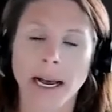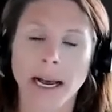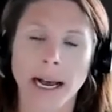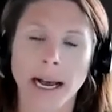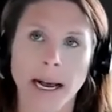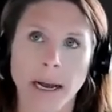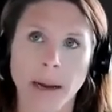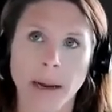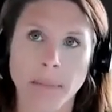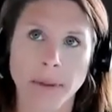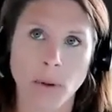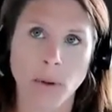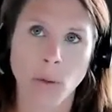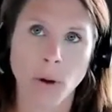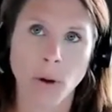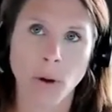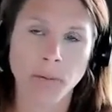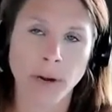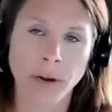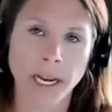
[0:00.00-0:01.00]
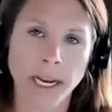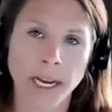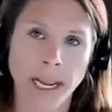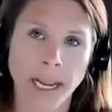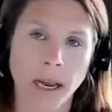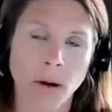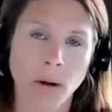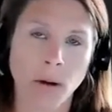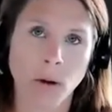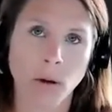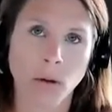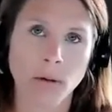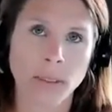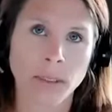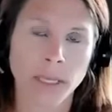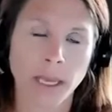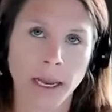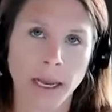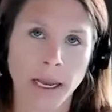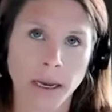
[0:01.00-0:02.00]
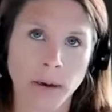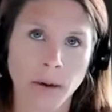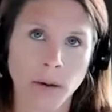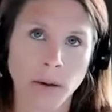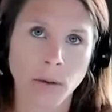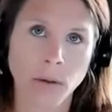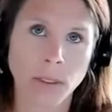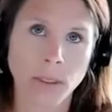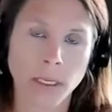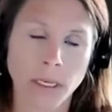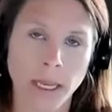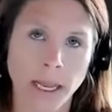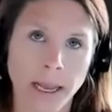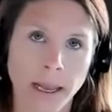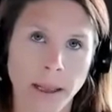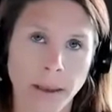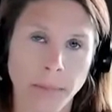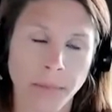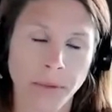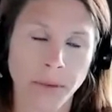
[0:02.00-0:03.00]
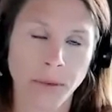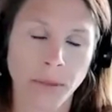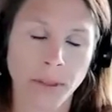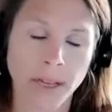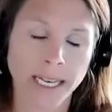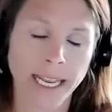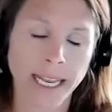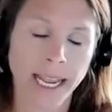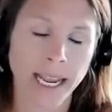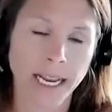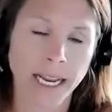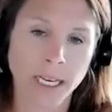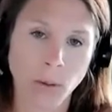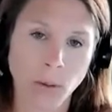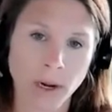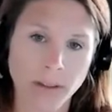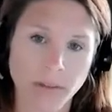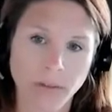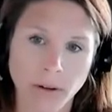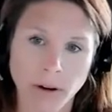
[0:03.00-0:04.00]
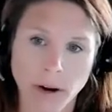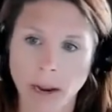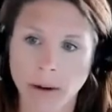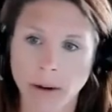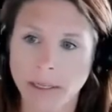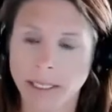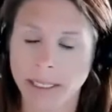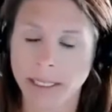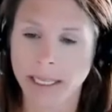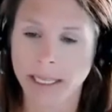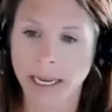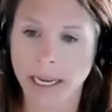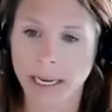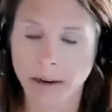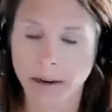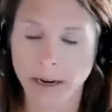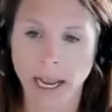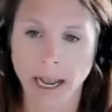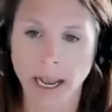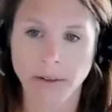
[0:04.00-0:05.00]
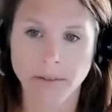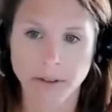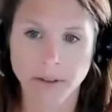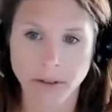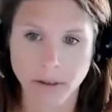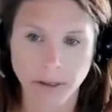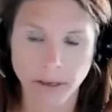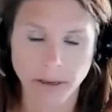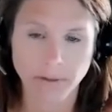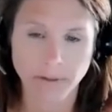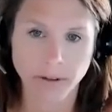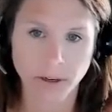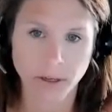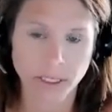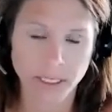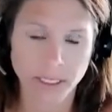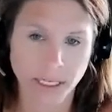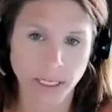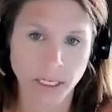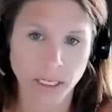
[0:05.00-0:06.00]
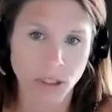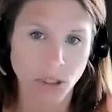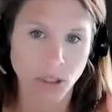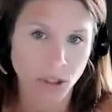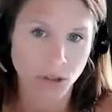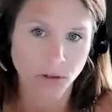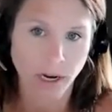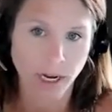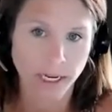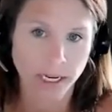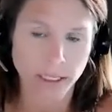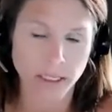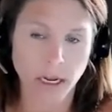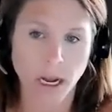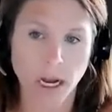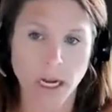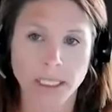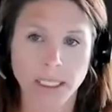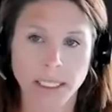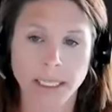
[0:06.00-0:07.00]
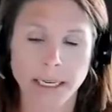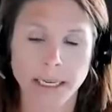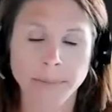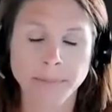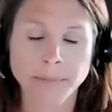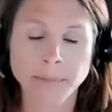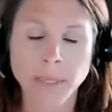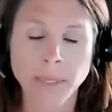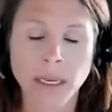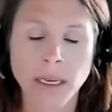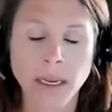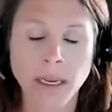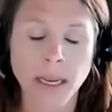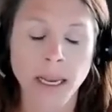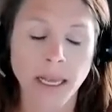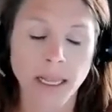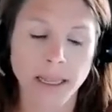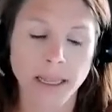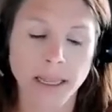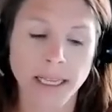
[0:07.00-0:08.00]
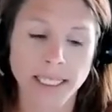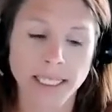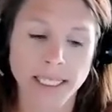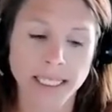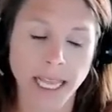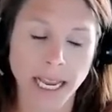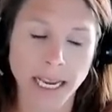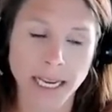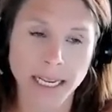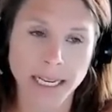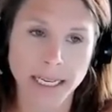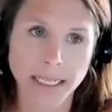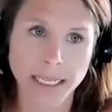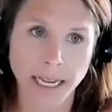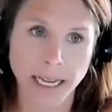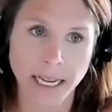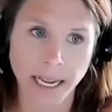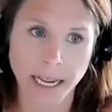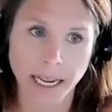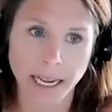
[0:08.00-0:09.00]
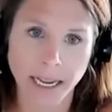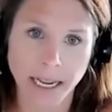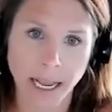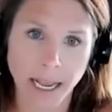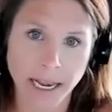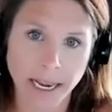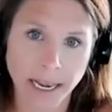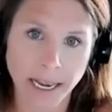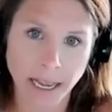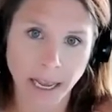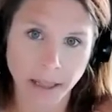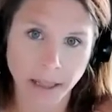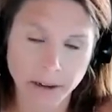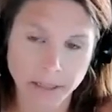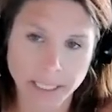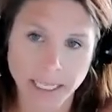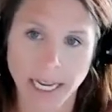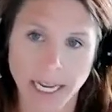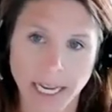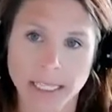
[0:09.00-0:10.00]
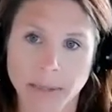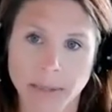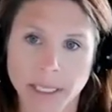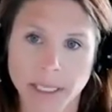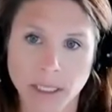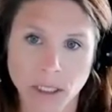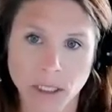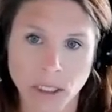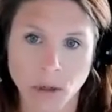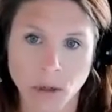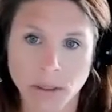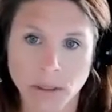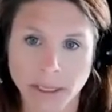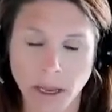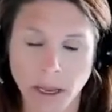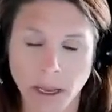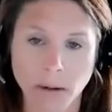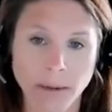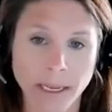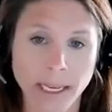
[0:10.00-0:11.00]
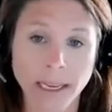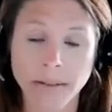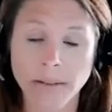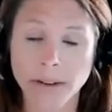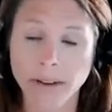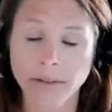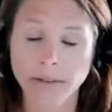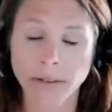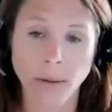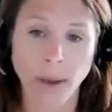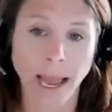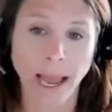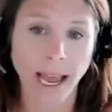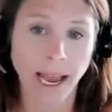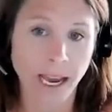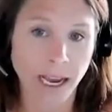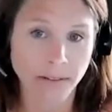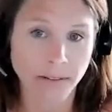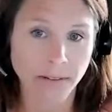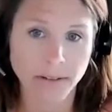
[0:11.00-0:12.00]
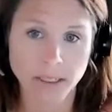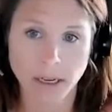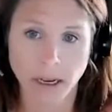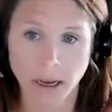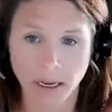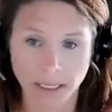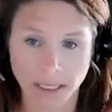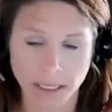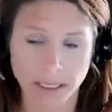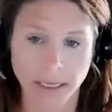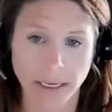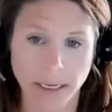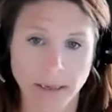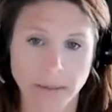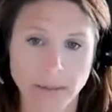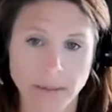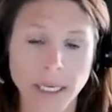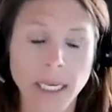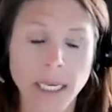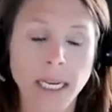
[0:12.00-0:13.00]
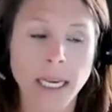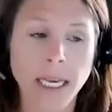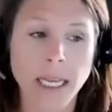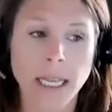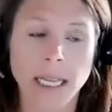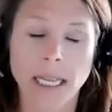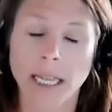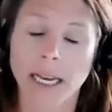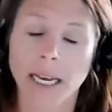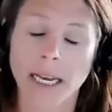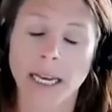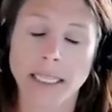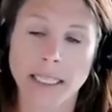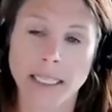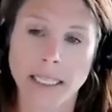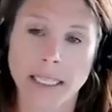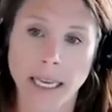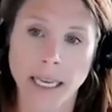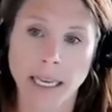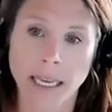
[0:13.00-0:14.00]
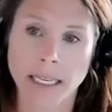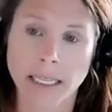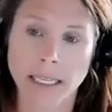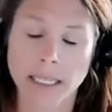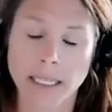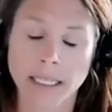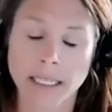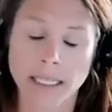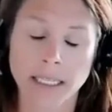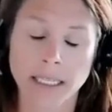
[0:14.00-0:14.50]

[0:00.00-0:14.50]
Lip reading: but the one right now goes out, so the day 24 hours later after the first initial trying to talk to them, the second day, another text message goes out, even if you have talked to them, that says,